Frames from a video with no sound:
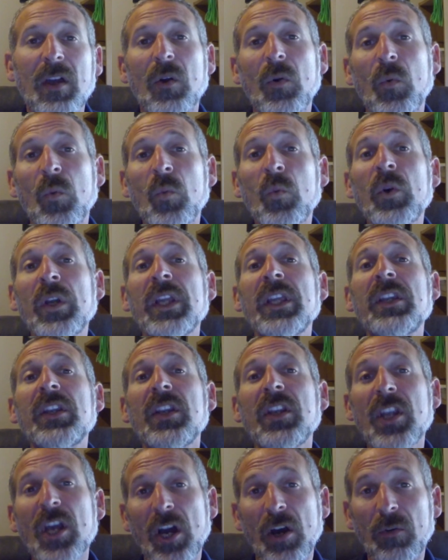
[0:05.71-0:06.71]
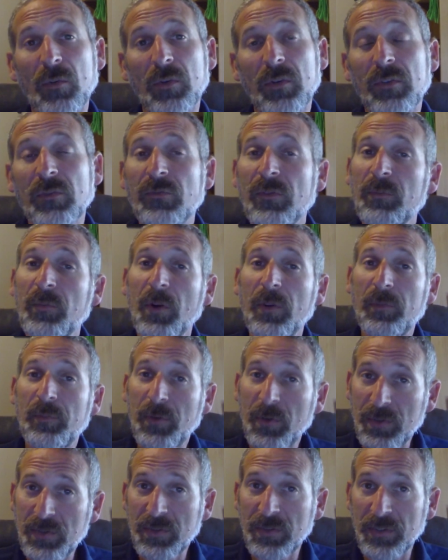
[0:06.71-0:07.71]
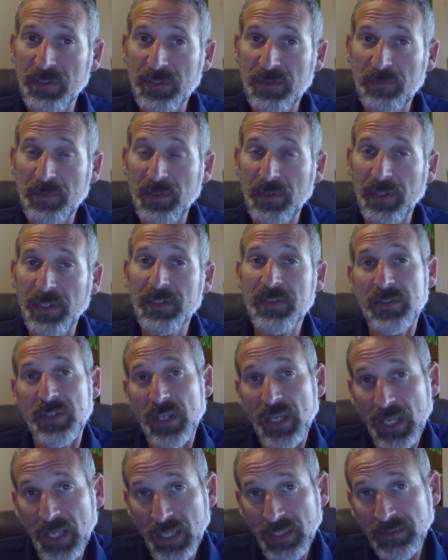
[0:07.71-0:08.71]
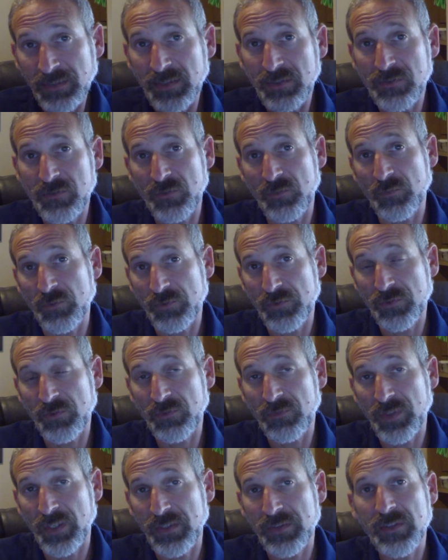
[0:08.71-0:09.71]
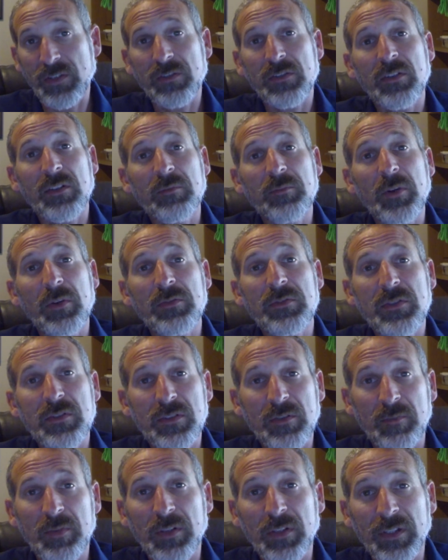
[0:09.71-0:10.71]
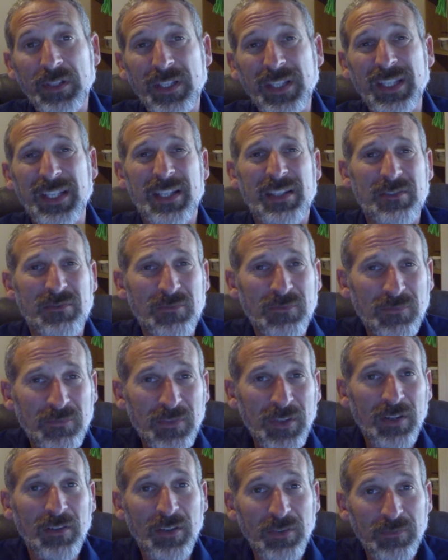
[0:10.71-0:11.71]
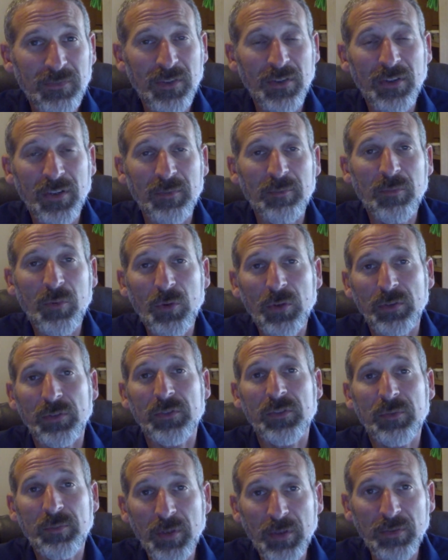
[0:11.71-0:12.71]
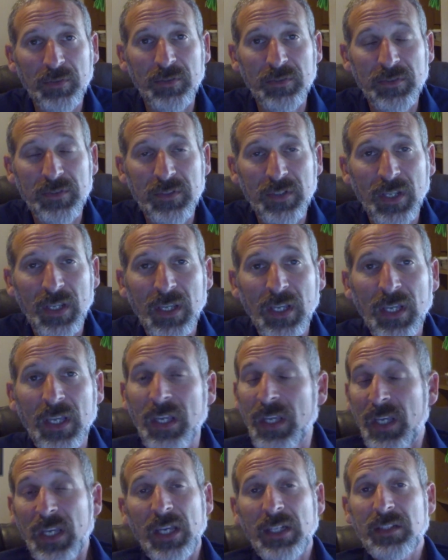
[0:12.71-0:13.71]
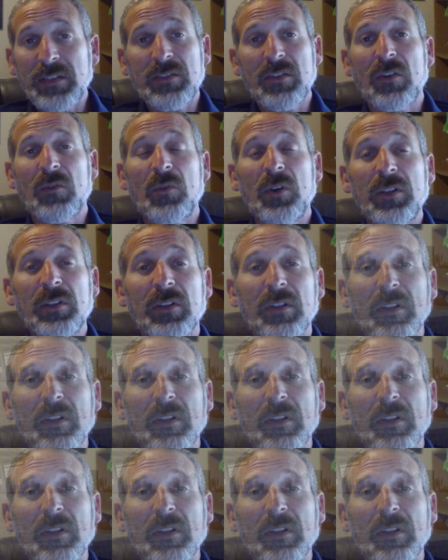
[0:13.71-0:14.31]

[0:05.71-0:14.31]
We know from both personal experience and consumer surveys that a boat's stability is very, very important to boaters. And it's no wonder.